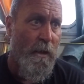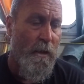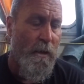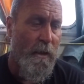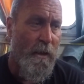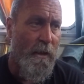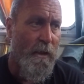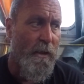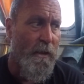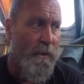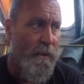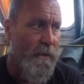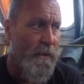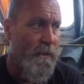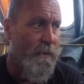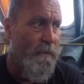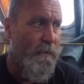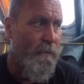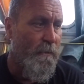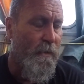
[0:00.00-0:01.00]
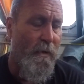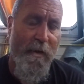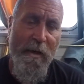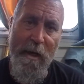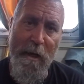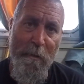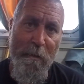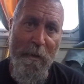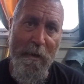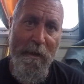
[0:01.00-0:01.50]
yeah, very
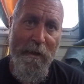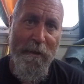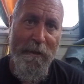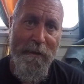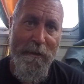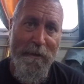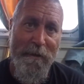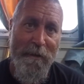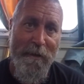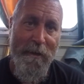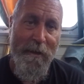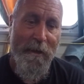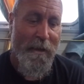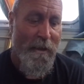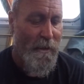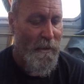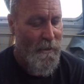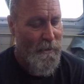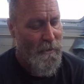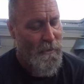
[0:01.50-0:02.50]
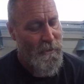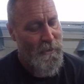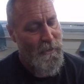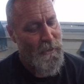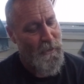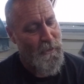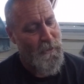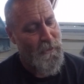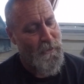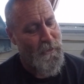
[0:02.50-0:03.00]
happy.
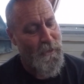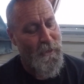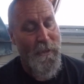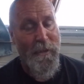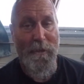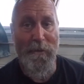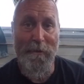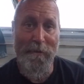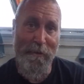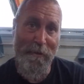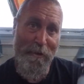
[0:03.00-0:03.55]
And